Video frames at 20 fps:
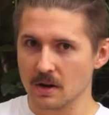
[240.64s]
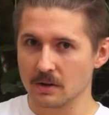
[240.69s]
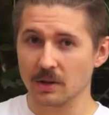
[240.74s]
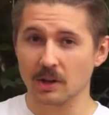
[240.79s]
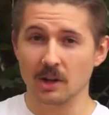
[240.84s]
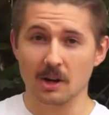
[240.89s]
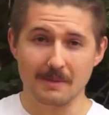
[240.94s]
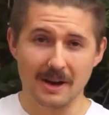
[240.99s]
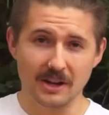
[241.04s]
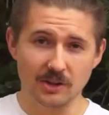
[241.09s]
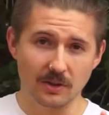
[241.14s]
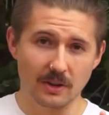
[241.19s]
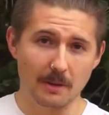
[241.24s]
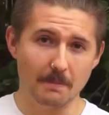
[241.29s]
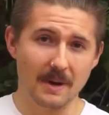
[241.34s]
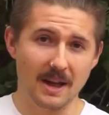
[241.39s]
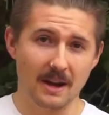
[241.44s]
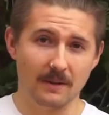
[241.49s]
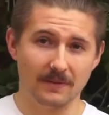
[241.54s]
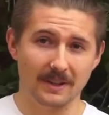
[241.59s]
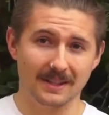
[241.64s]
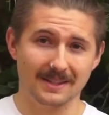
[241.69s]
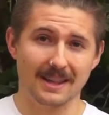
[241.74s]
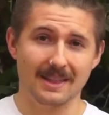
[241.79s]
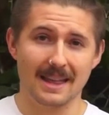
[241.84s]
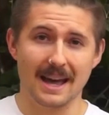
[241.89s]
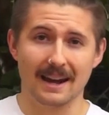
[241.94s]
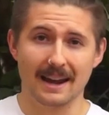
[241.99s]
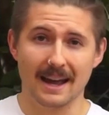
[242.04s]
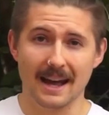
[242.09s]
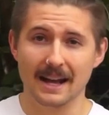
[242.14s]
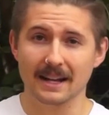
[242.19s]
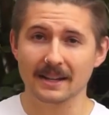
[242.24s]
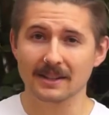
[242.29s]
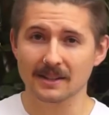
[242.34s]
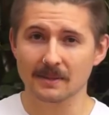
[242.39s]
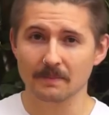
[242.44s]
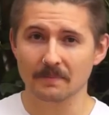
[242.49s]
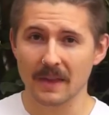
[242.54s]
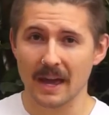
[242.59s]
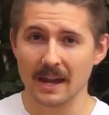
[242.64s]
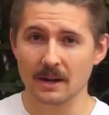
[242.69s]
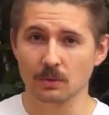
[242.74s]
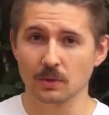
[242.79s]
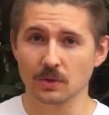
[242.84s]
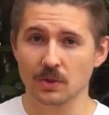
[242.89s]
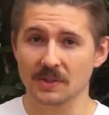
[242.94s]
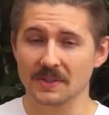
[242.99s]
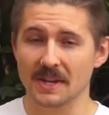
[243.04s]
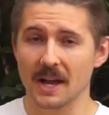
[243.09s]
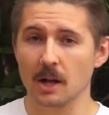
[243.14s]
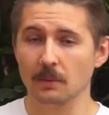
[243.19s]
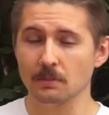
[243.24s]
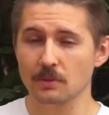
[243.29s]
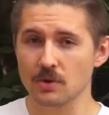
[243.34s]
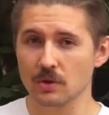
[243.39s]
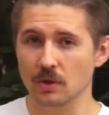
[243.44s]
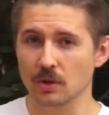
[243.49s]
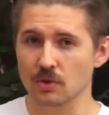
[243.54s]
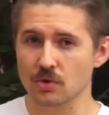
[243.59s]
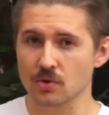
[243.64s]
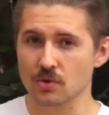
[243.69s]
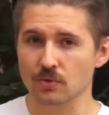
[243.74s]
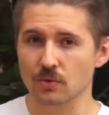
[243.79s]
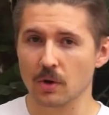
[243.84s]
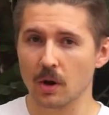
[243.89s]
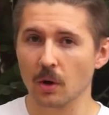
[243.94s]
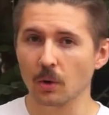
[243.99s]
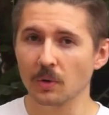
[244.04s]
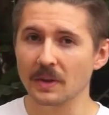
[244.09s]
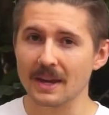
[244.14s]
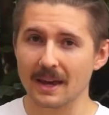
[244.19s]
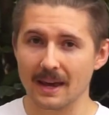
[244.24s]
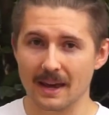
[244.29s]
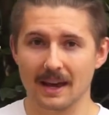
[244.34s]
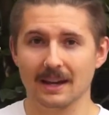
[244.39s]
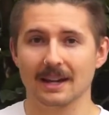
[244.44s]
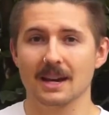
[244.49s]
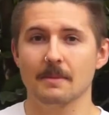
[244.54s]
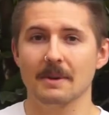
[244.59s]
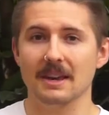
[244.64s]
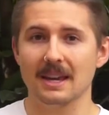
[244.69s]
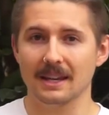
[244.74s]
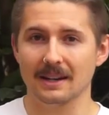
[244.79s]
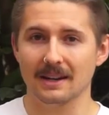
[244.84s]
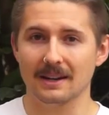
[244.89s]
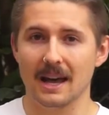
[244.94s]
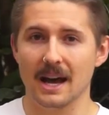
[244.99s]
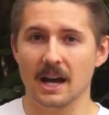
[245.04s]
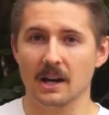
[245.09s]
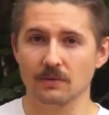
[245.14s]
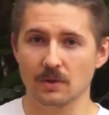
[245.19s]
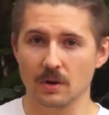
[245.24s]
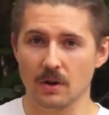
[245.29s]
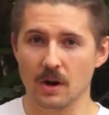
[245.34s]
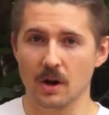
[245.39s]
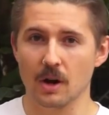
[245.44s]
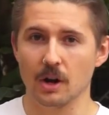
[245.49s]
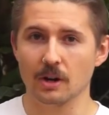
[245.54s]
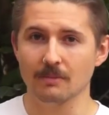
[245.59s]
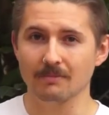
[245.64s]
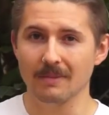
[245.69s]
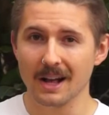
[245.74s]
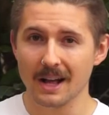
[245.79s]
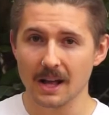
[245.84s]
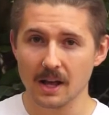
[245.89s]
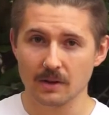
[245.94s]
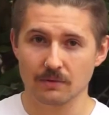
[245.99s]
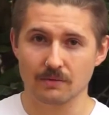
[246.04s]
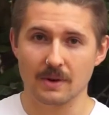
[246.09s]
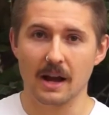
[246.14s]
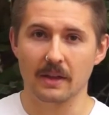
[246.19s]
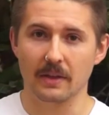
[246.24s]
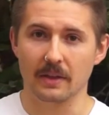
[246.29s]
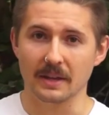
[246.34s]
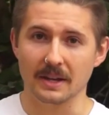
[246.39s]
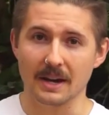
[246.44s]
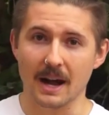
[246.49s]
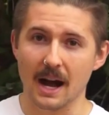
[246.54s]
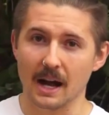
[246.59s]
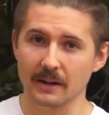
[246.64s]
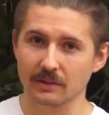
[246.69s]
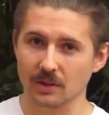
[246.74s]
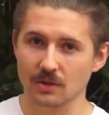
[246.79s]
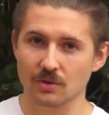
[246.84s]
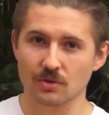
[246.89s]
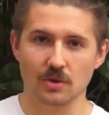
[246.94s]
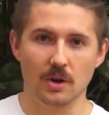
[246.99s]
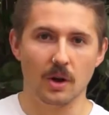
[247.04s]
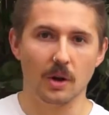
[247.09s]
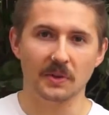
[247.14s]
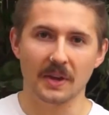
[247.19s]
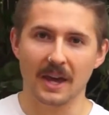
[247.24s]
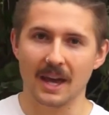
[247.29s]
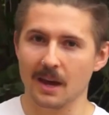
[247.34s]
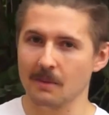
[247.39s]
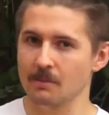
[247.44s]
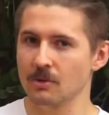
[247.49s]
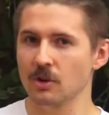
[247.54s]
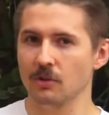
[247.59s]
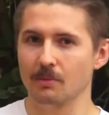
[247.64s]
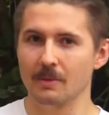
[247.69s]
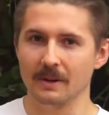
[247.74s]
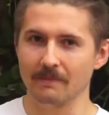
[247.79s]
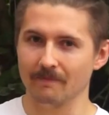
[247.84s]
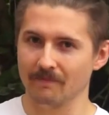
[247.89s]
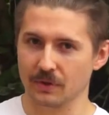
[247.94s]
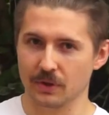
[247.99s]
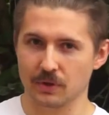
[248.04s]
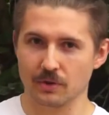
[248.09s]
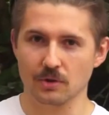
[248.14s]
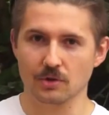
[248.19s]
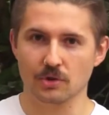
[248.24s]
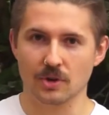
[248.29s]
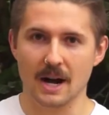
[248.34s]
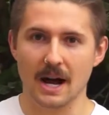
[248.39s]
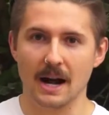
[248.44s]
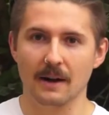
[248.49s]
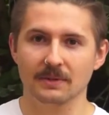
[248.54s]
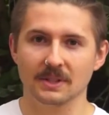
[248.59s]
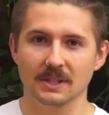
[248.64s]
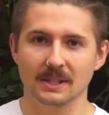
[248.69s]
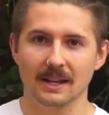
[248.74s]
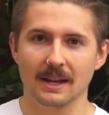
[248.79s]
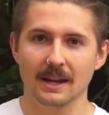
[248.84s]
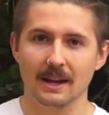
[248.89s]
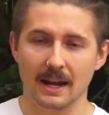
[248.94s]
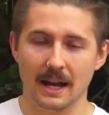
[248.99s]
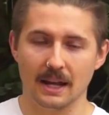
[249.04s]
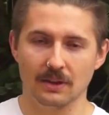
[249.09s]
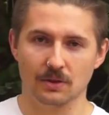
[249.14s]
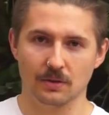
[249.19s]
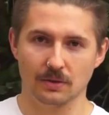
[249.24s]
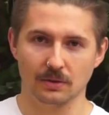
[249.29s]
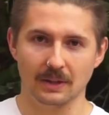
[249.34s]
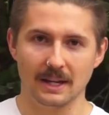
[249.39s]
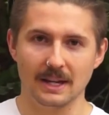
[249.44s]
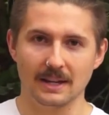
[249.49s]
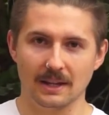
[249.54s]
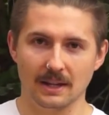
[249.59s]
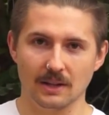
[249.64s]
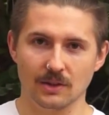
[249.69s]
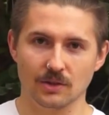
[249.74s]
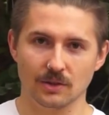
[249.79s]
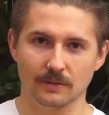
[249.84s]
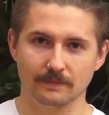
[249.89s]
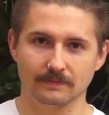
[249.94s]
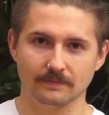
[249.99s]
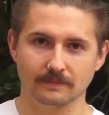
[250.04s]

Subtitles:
You can imagine the benefits that that has, and it will just help you control the air coming in and out of your home rather than uncontrolled air movement through drafts and through leakage.